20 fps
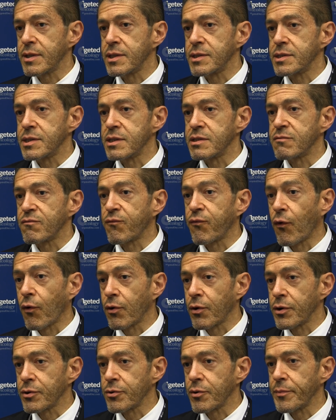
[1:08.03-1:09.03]
This is
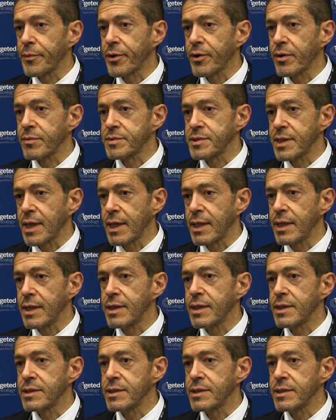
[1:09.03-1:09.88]
400 milligrams daily.